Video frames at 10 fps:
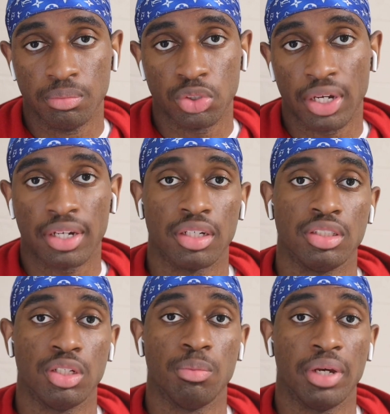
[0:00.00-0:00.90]
so I can
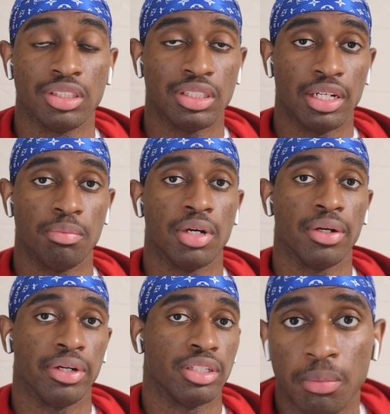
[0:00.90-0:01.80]
continue to make steady
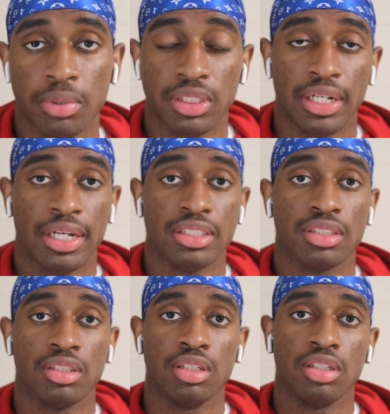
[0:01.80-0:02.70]
progress. But yeah, that's
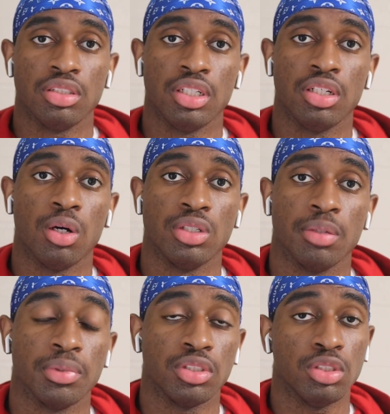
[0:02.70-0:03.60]
cheat code
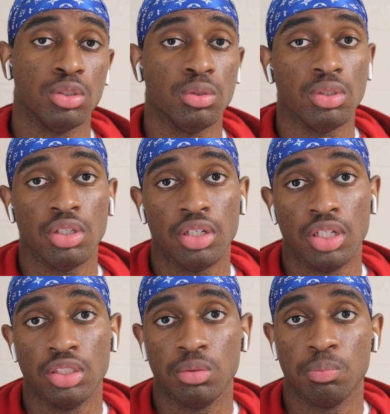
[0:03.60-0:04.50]
number 2,
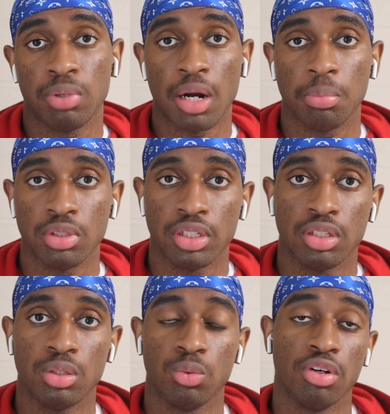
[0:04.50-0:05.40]
is properly
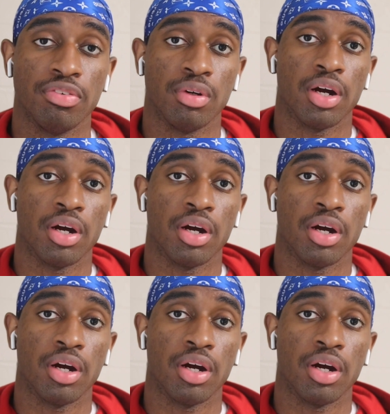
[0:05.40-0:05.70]
wolfing.